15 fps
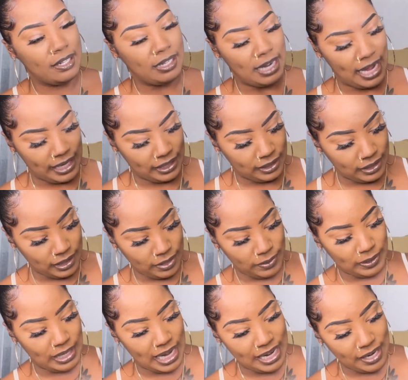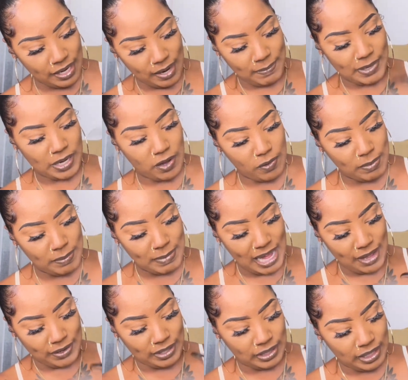like a little layered. I'm gonna comb them
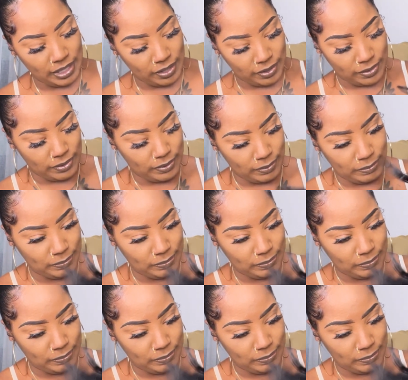out a little,